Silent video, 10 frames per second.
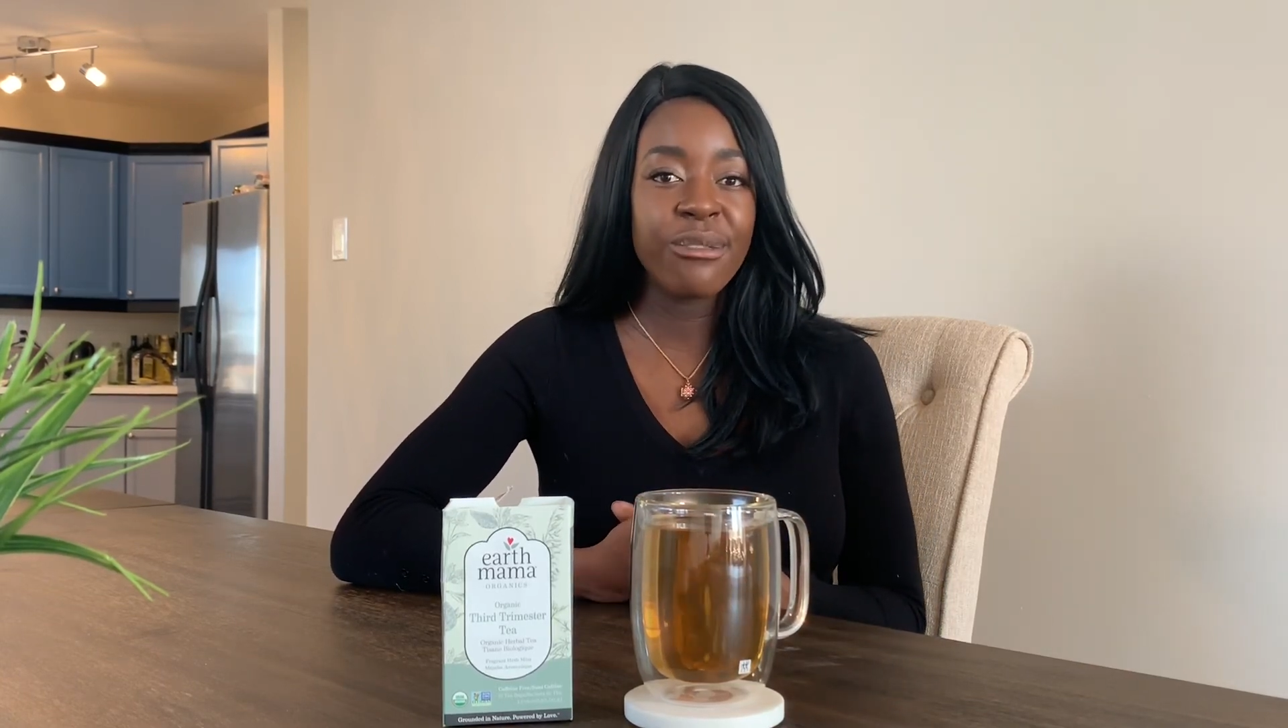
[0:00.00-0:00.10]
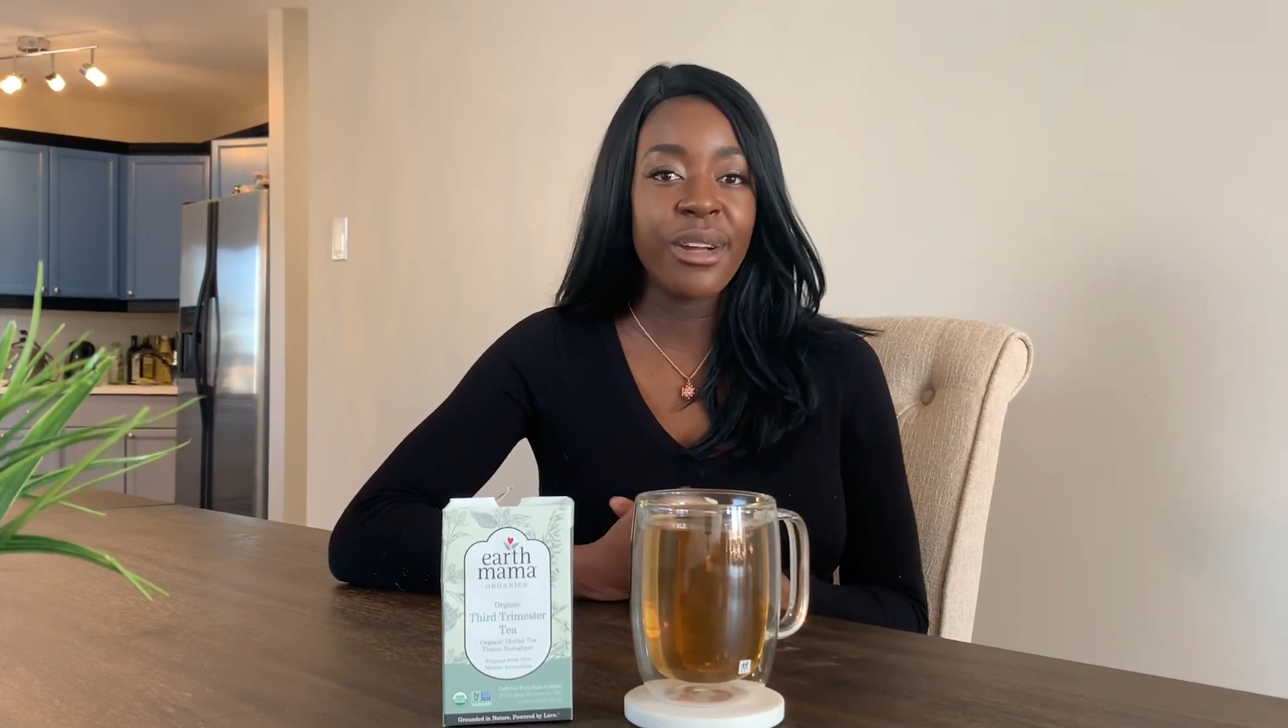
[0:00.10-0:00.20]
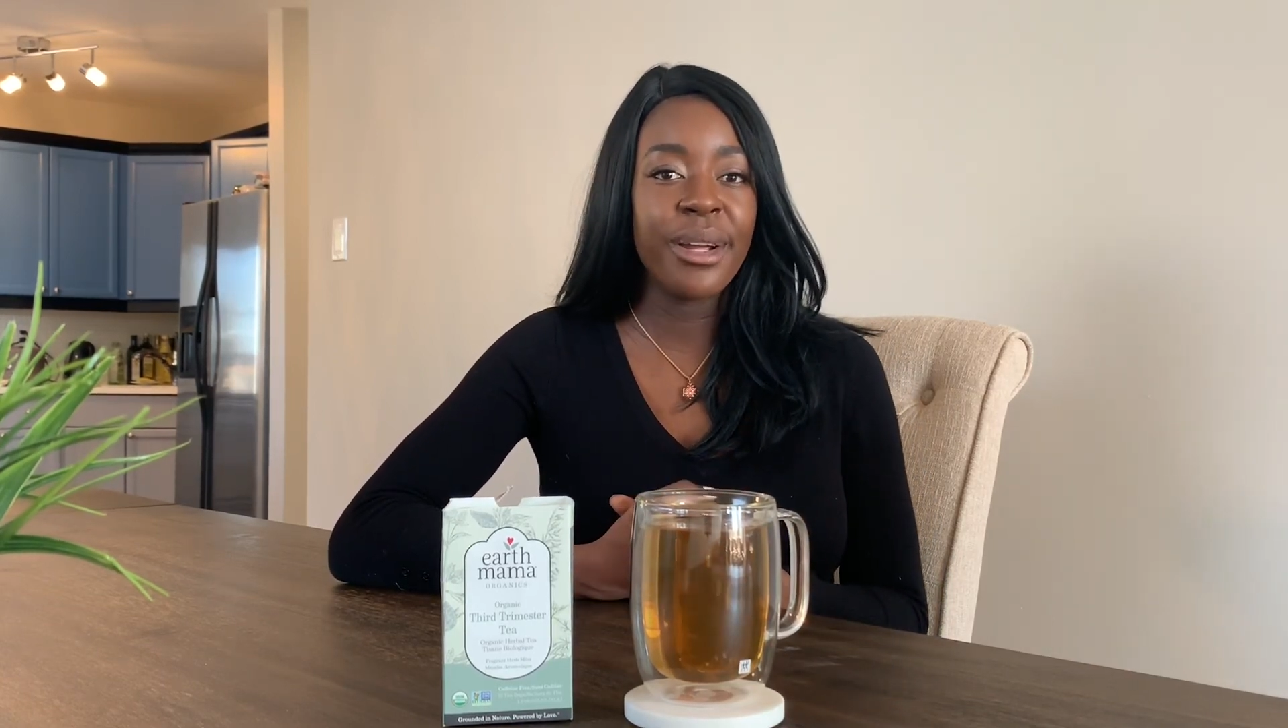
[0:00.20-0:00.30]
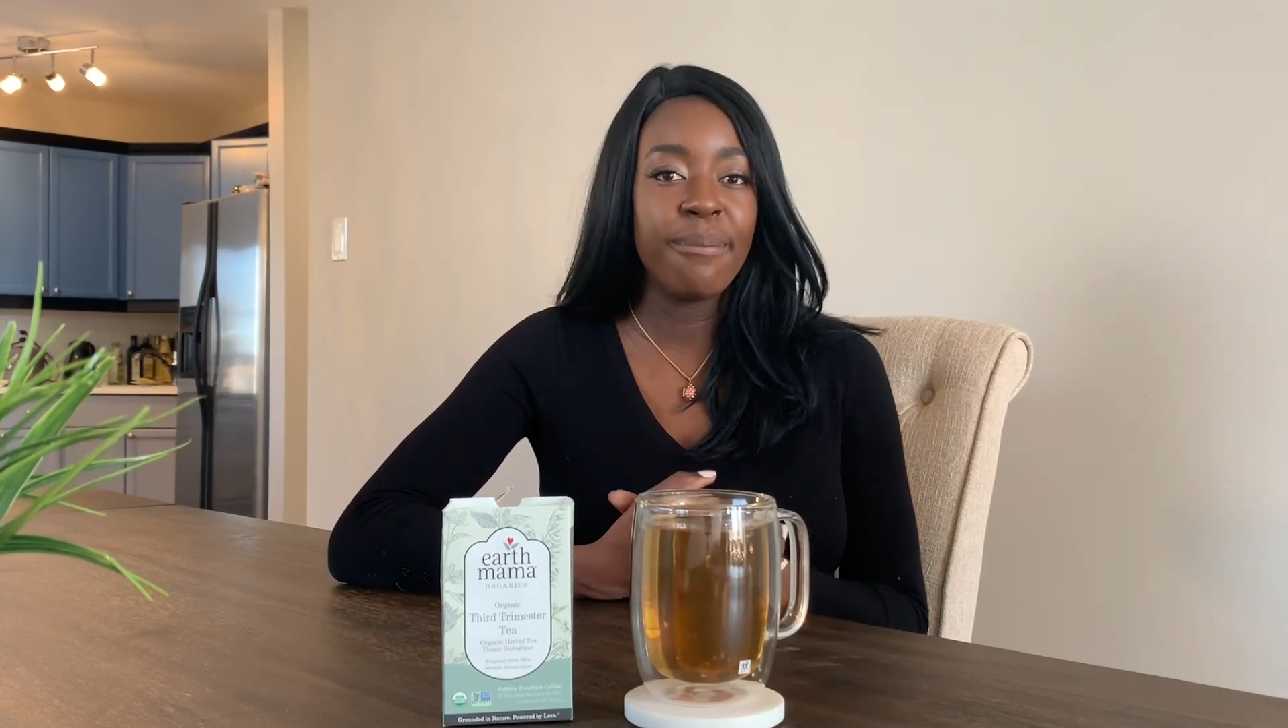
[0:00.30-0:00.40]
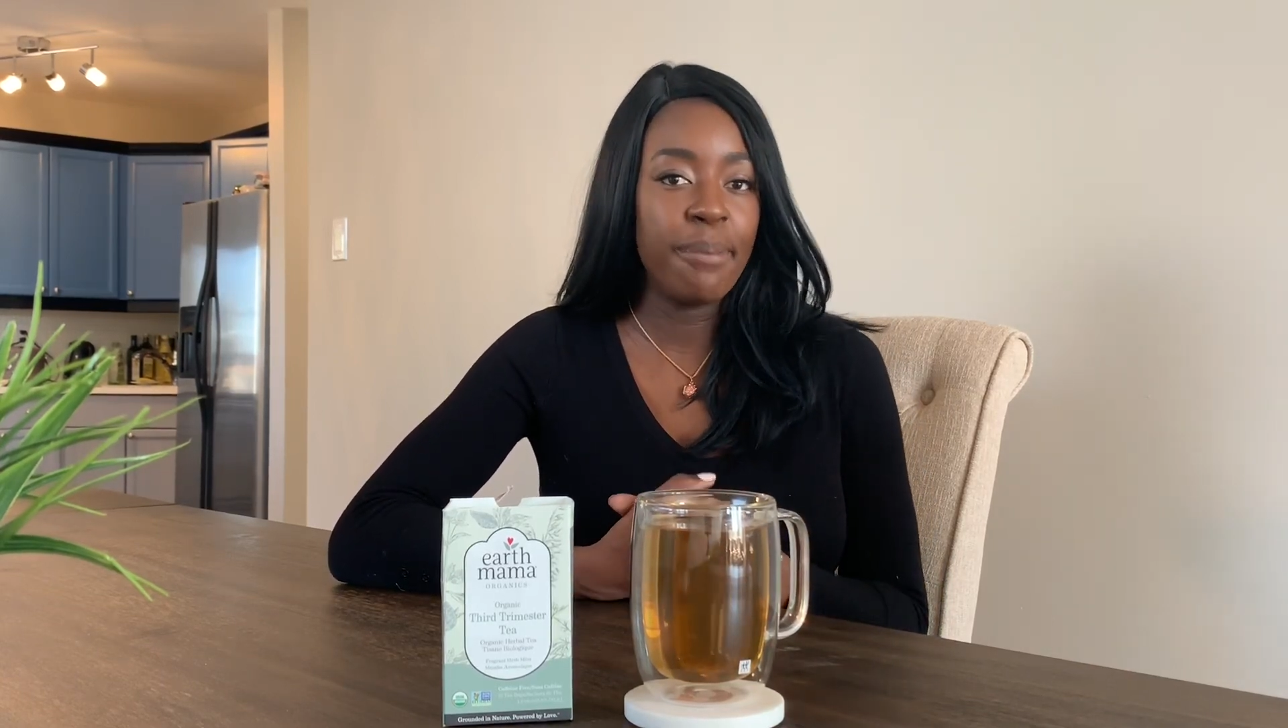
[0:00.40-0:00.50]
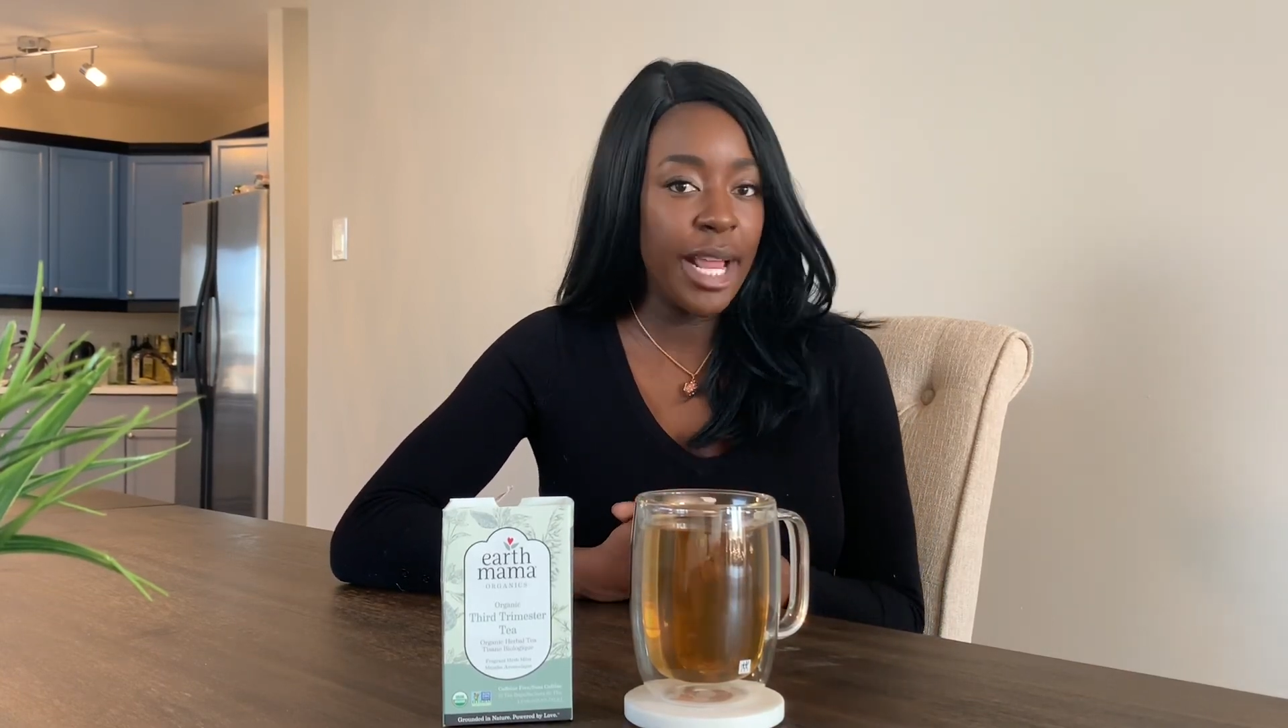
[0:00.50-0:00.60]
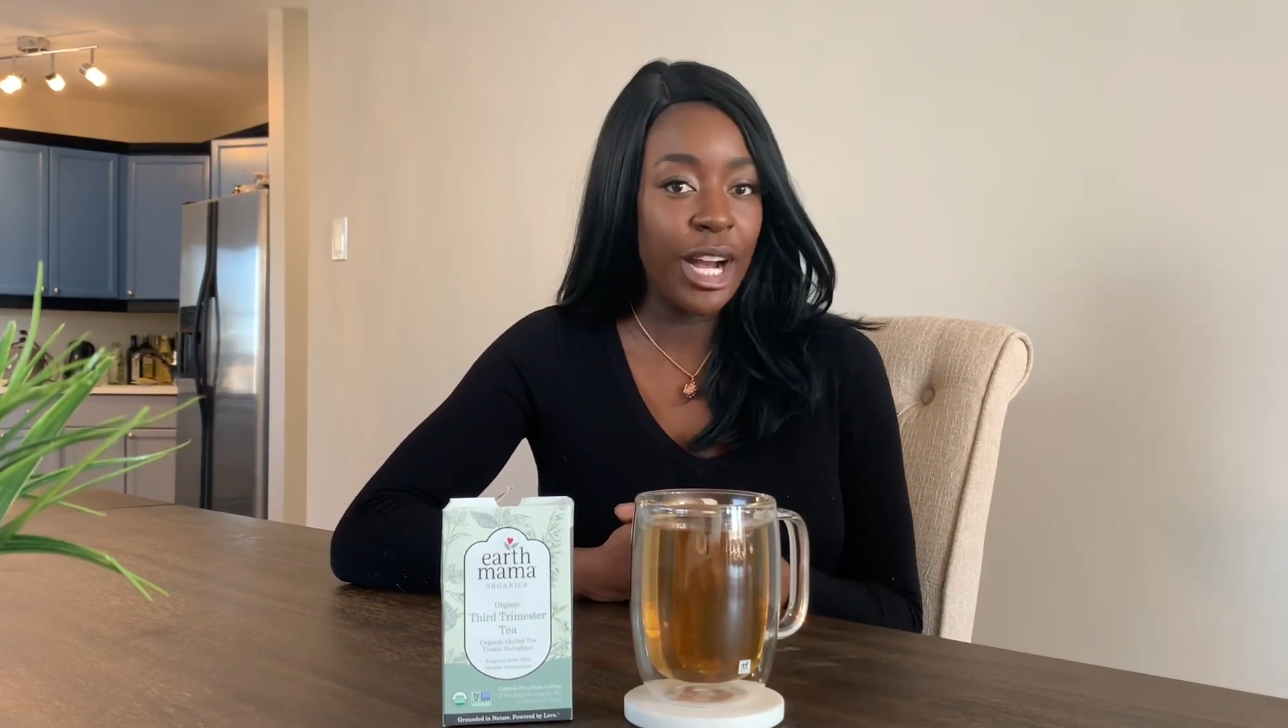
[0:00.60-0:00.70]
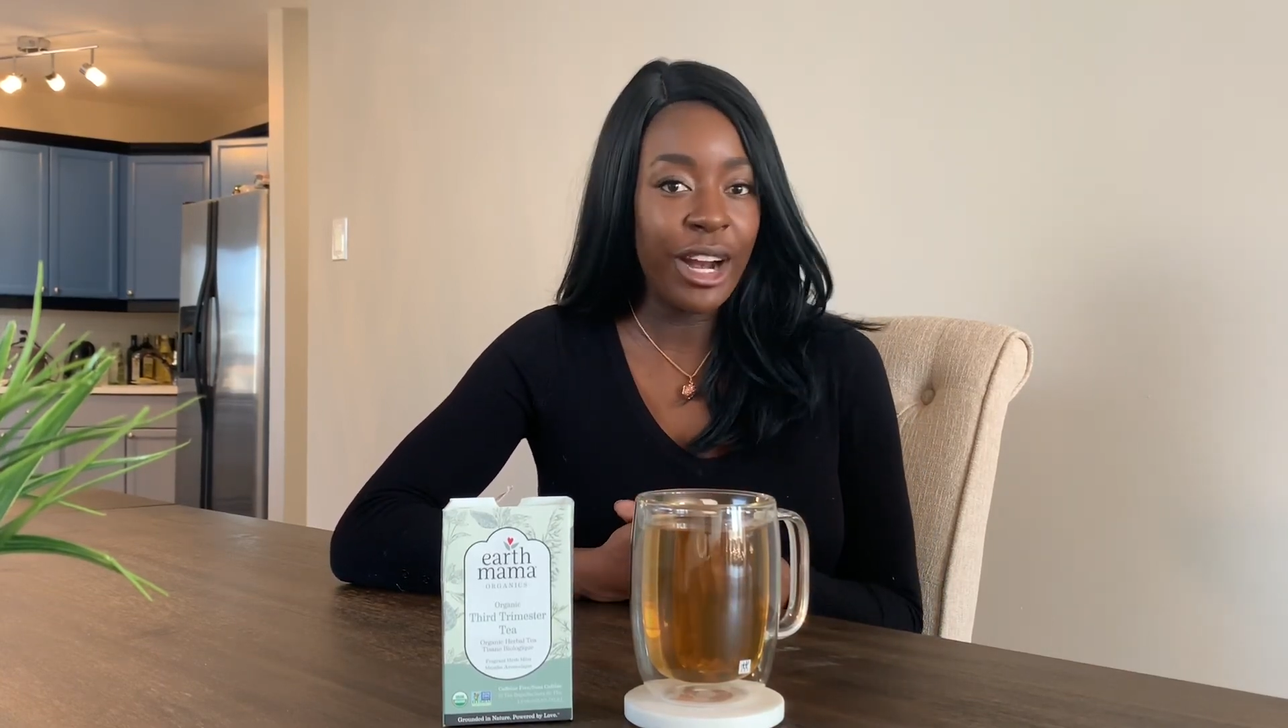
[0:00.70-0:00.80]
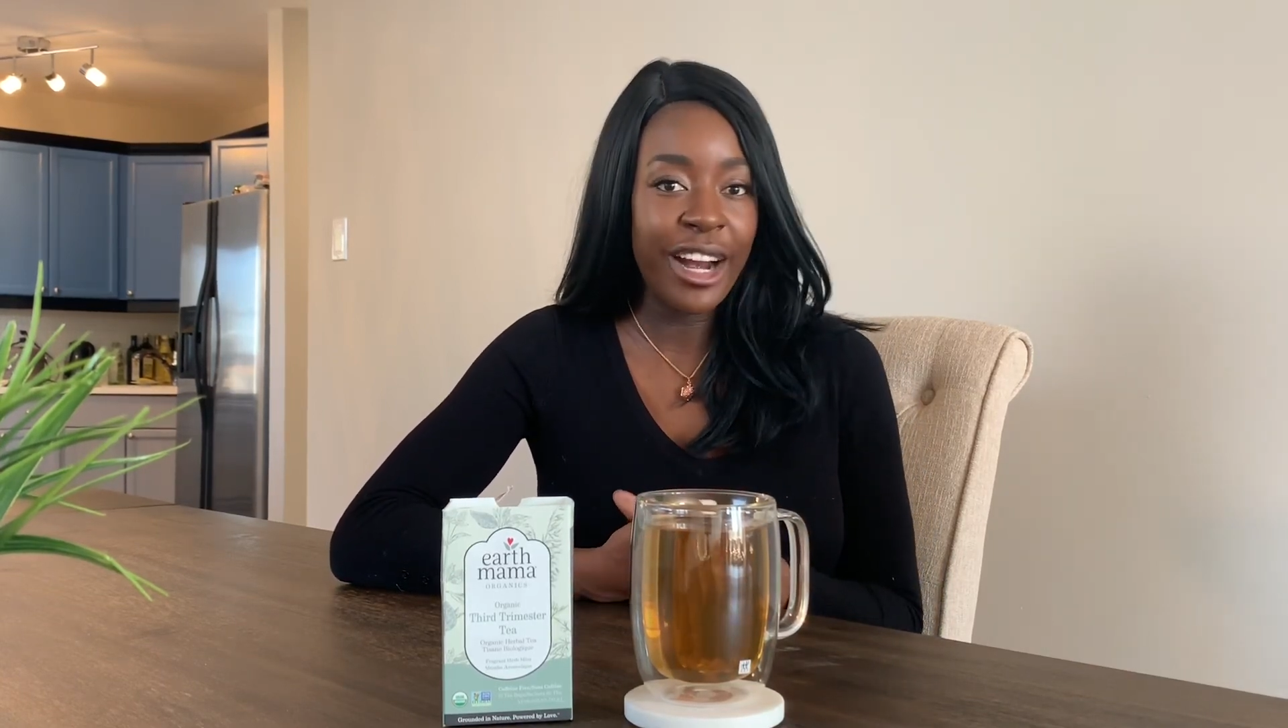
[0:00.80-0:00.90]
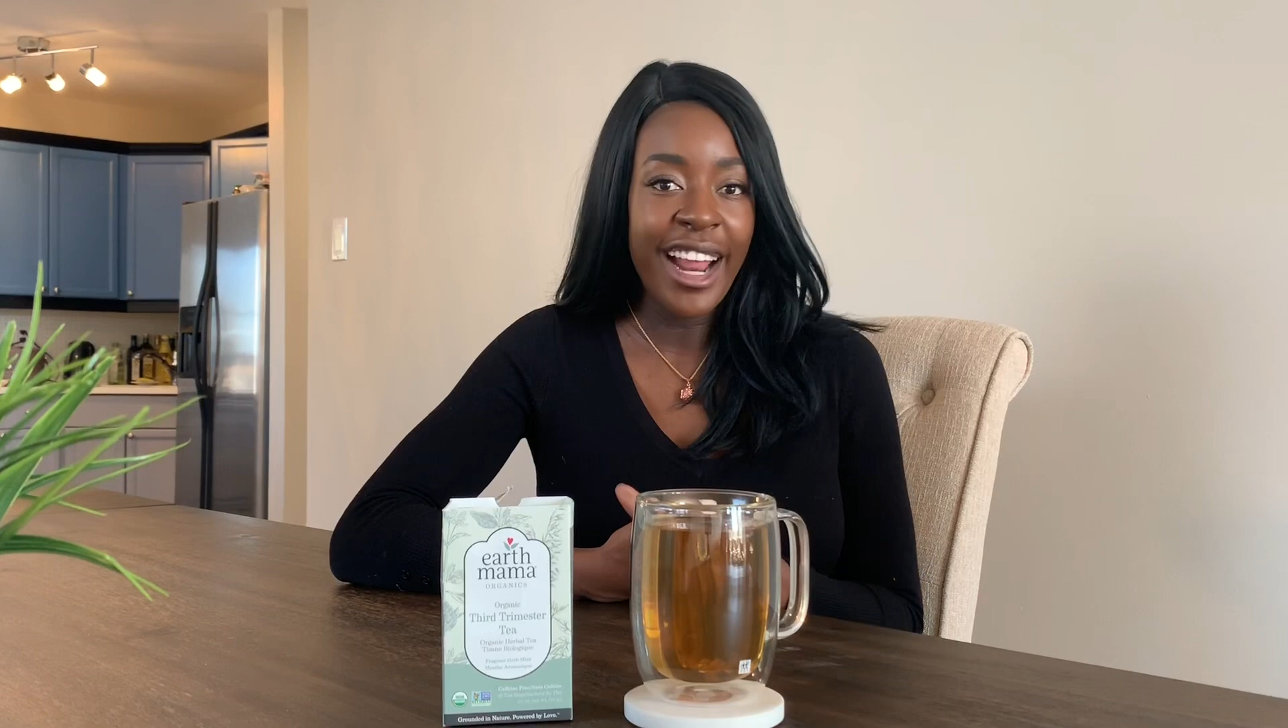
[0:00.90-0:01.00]
very
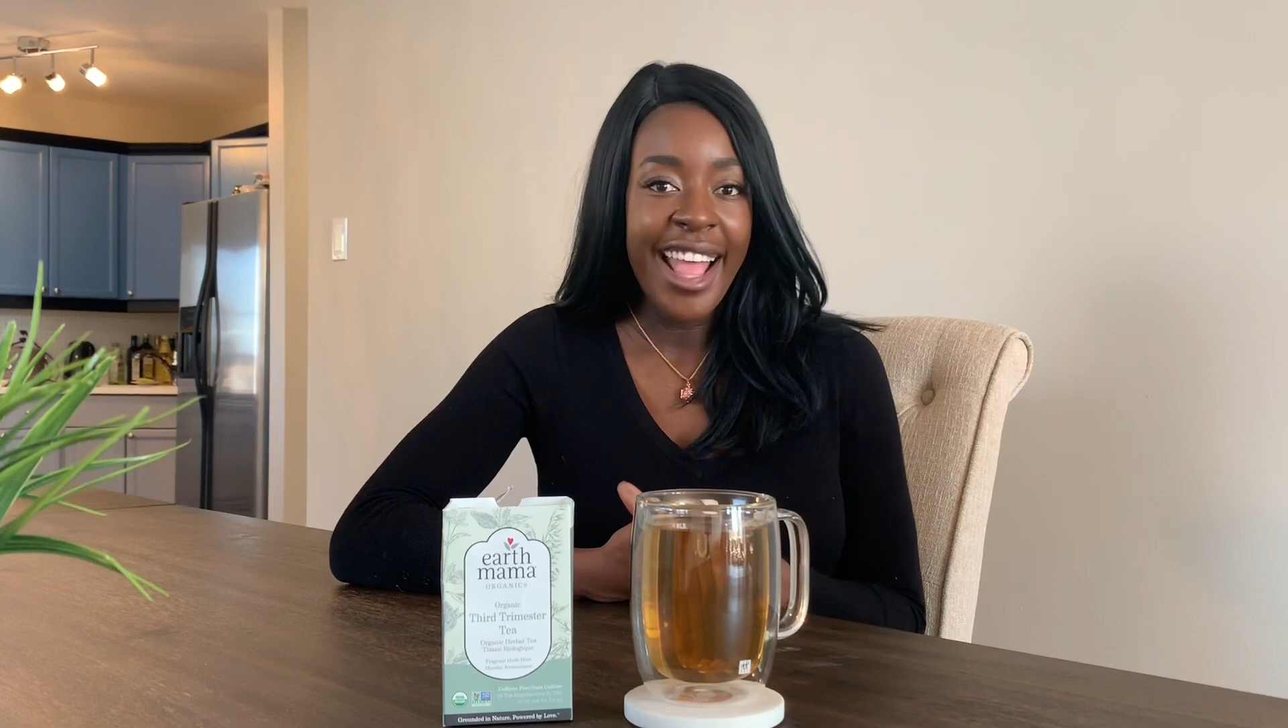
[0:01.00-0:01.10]
bitter